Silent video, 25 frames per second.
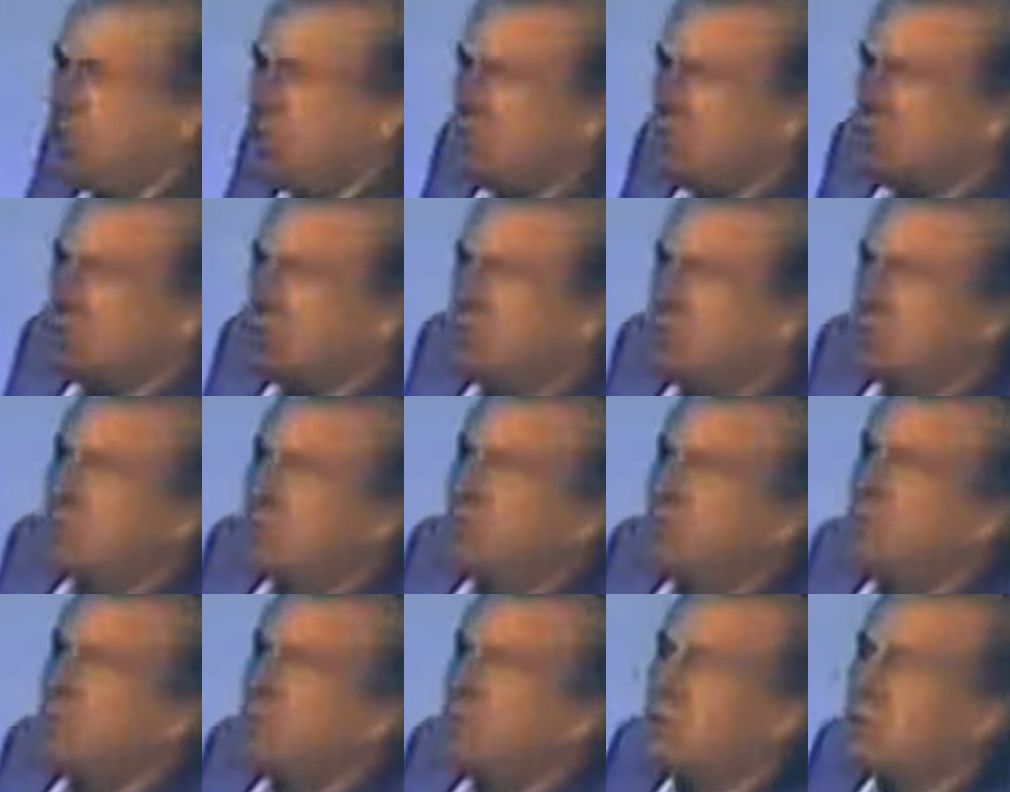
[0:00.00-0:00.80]

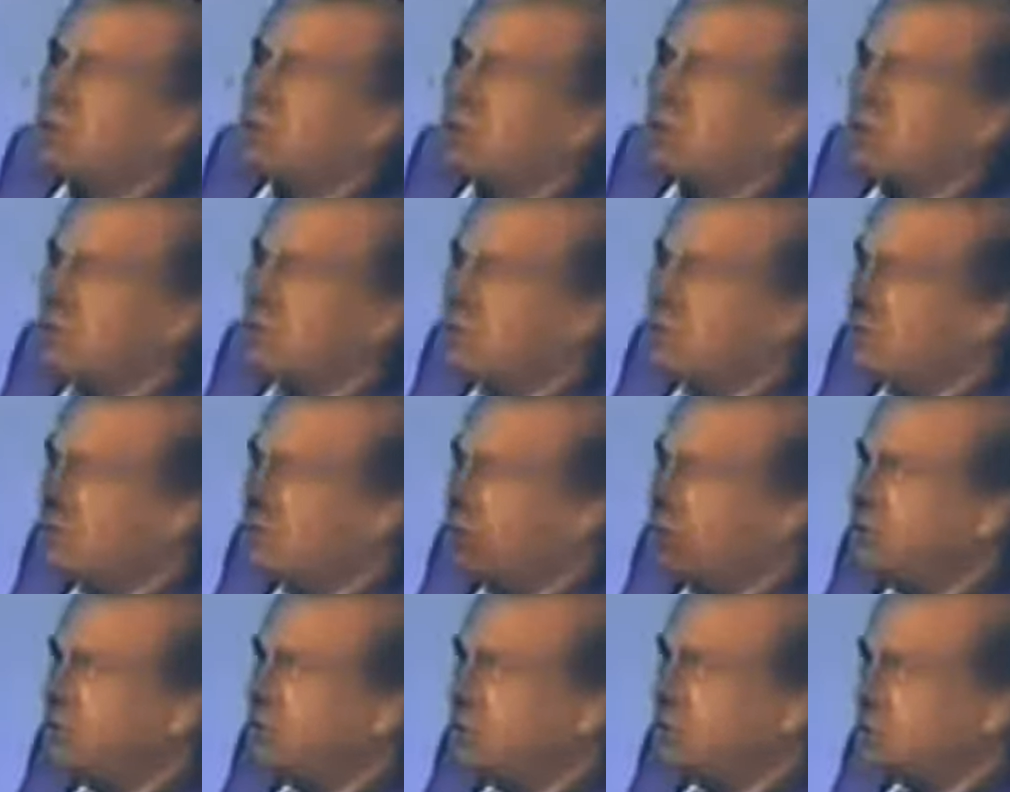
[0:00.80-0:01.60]
through the
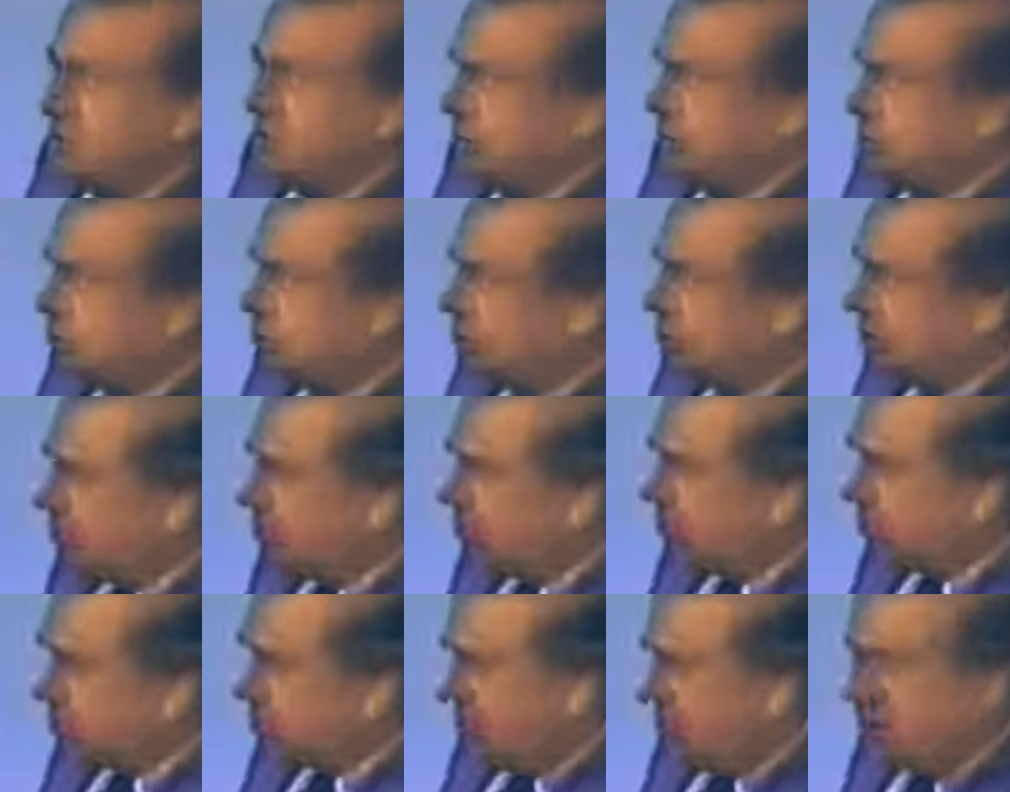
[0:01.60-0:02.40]
1920s, which
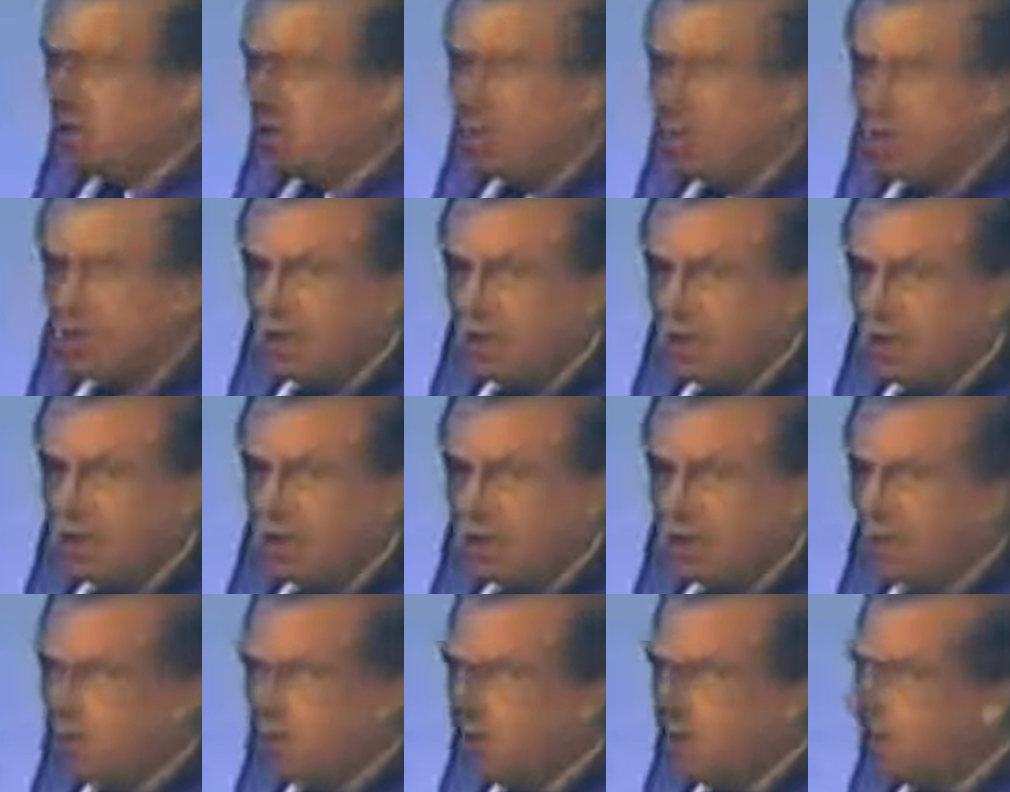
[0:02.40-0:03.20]
were a
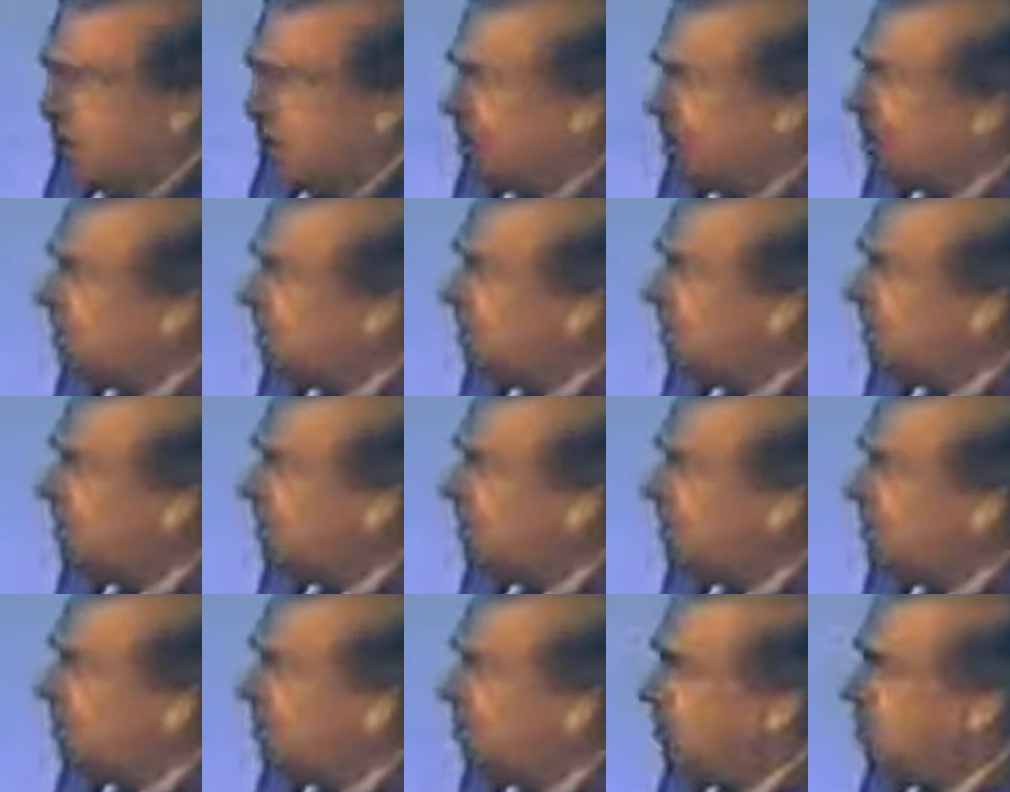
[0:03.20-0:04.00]
period
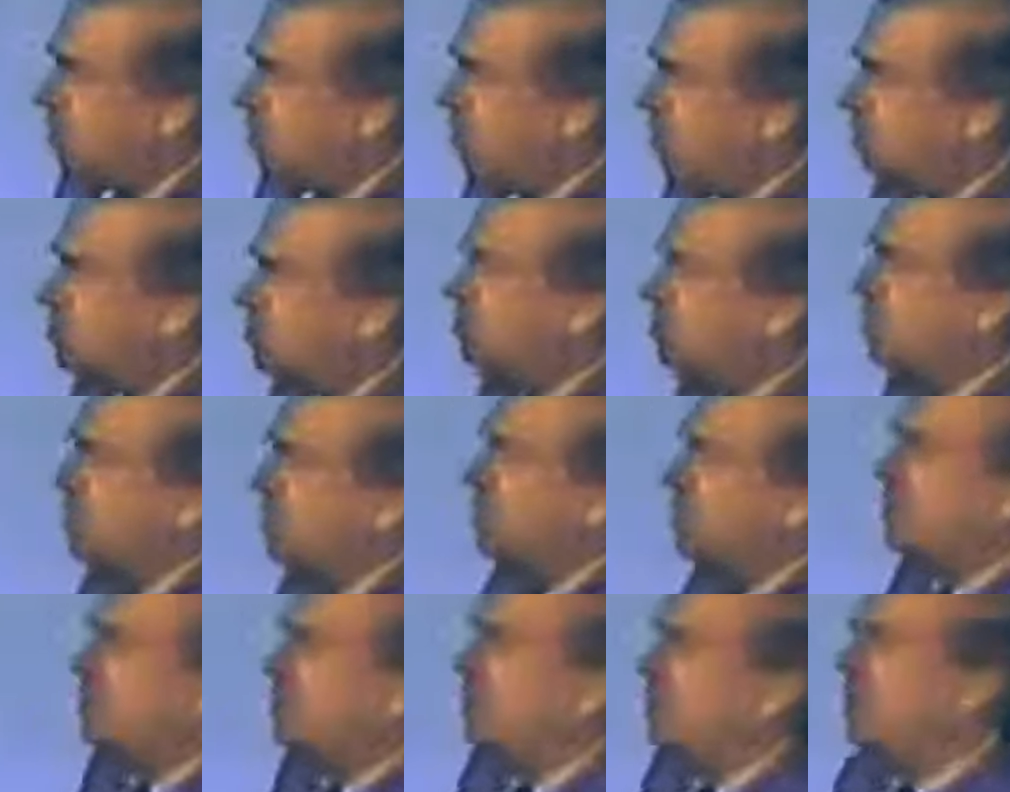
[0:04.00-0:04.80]
of
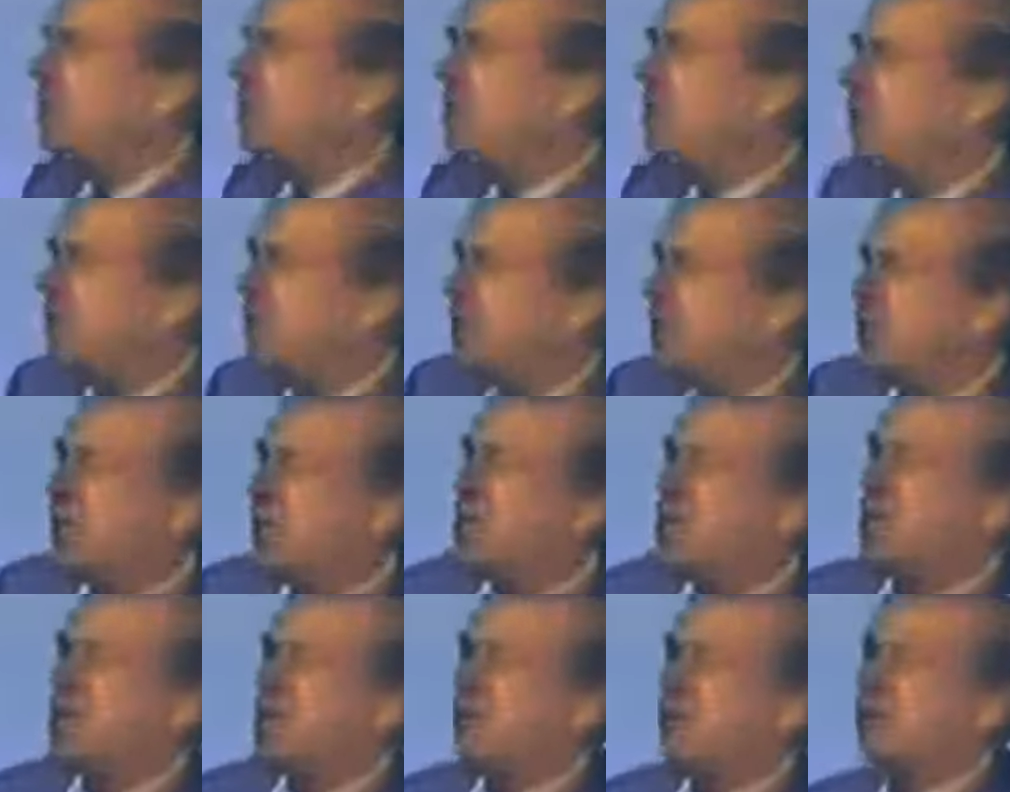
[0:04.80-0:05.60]
prosperity and
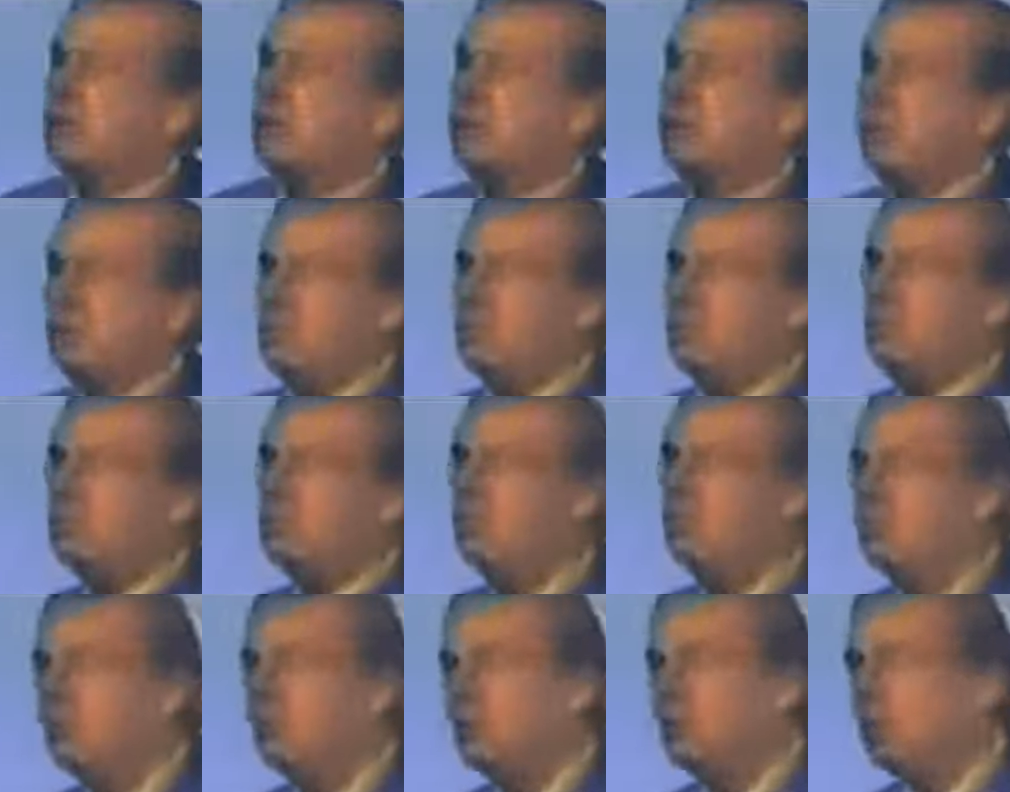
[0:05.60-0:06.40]
economic growth
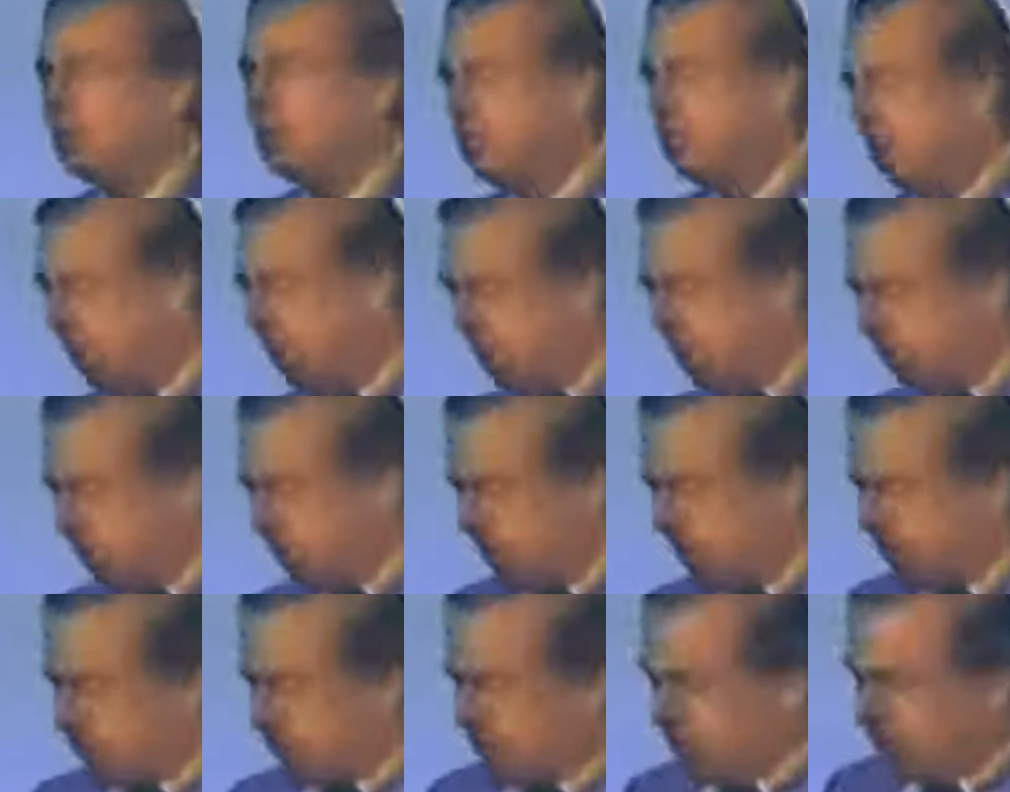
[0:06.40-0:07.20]
for the American
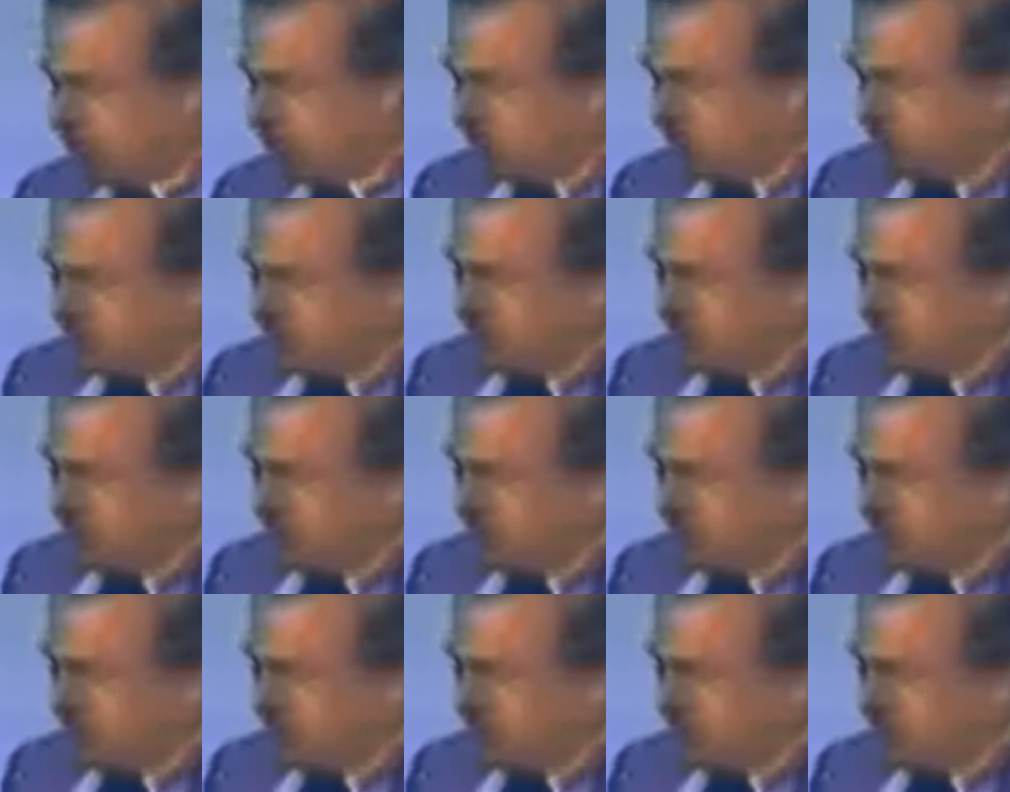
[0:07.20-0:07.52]
people.